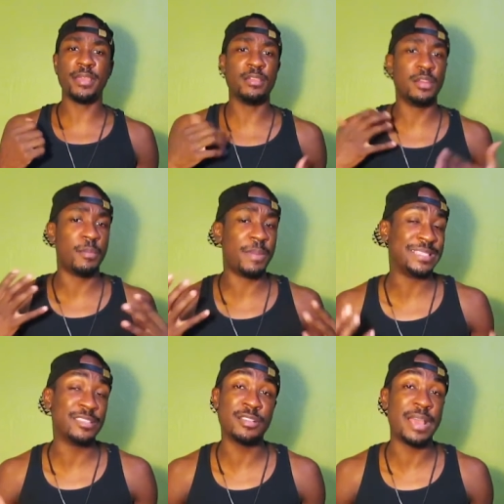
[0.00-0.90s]
You know, my
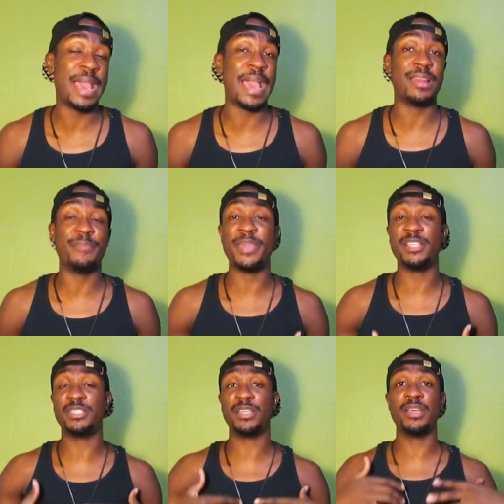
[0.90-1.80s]
sister had
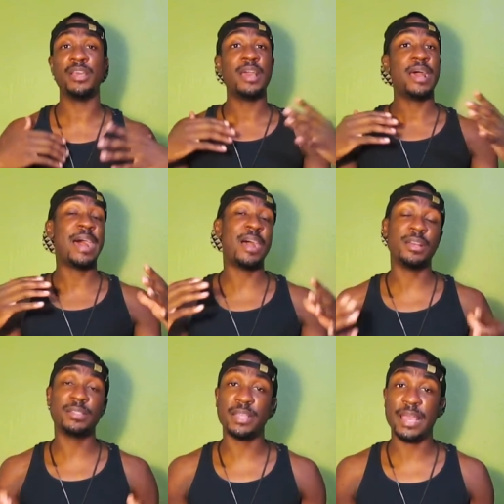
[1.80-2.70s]
alopecia. I
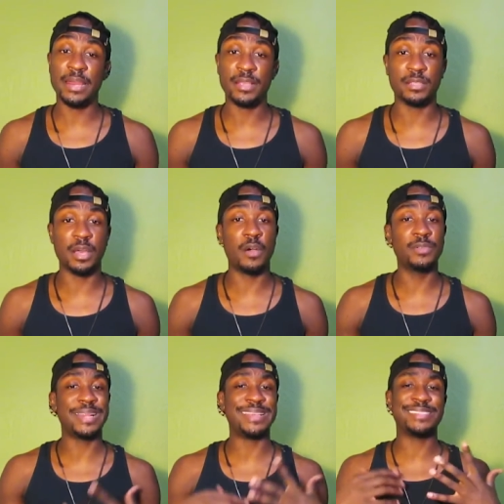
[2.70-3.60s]
understand how this
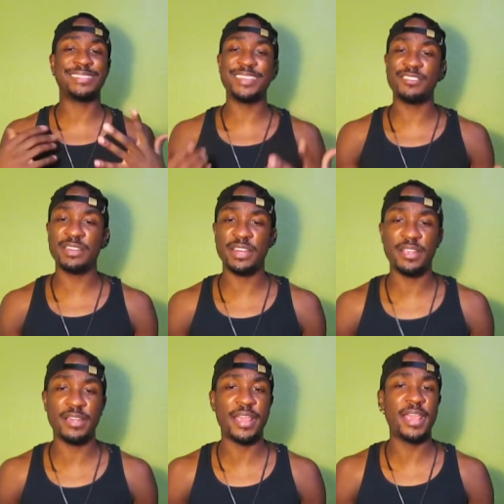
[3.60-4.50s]
goes, and I still did
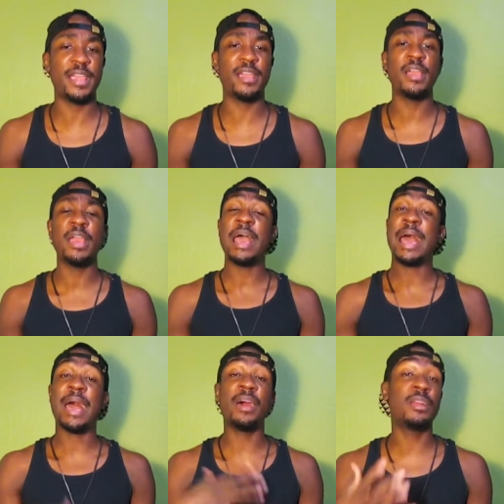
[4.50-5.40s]
her hair.
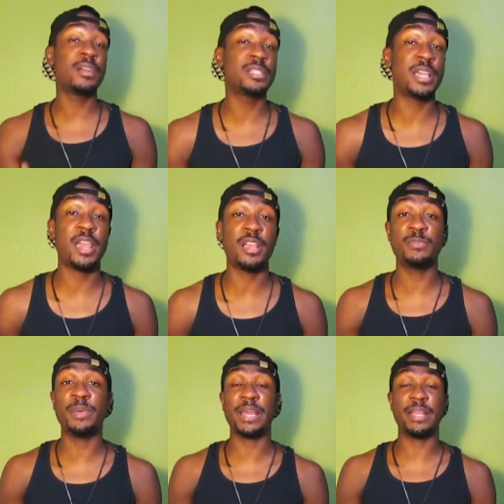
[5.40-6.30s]
How long has your
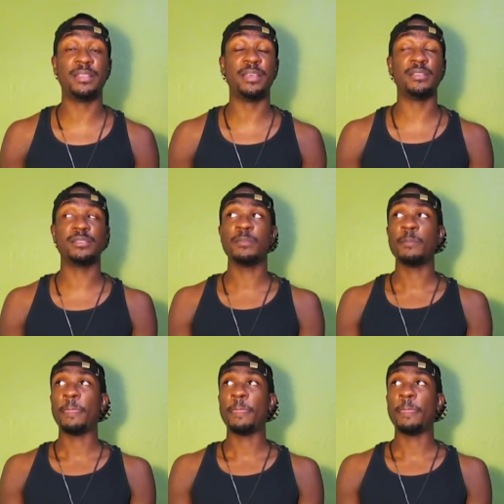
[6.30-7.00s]
hair's been like this?